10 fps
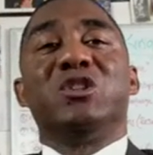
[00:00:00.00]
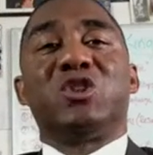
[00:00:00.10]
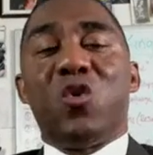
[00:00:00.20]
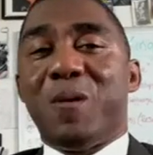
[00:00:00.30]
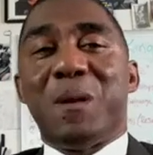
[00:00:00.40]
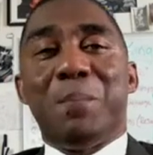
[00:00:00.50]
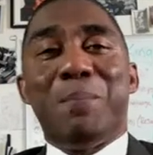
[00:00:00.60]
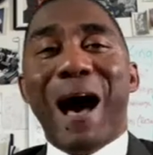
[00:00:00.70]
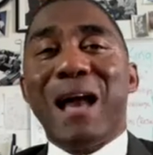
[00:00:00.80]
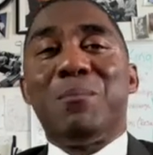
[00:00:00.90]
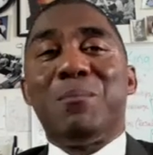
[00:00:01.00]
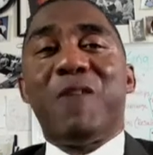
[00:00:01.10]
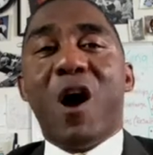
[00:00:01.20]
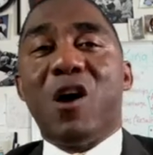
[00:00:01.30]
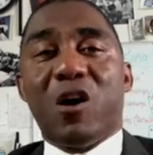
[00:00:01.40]
So from the bottom
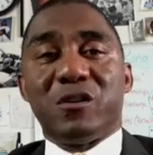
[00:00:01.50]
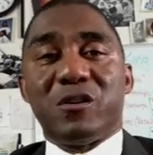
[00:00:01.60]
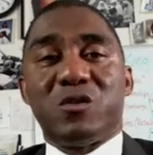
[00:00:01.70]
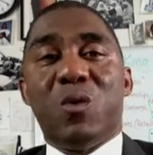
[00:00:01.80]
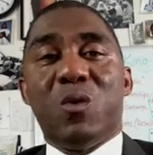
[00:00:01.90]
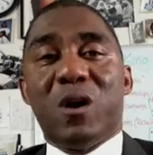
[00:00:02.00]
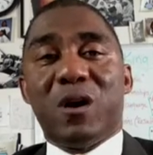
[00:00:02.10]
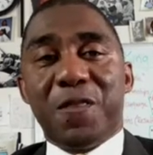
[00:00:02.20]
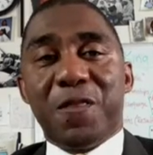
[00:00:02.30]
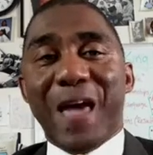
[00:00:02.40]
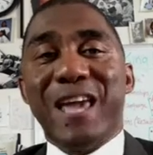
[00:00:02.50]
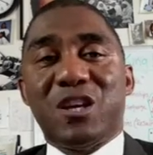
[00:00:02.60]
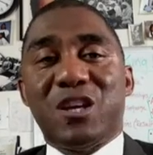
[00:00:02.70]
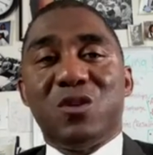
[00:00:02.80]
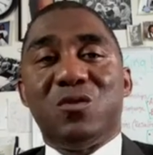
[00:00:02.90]
of our hearts, we want to
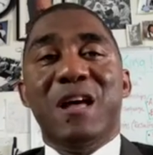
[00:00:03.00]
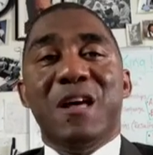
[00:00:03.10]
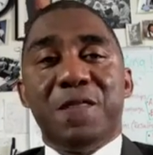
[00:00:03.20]
thank you.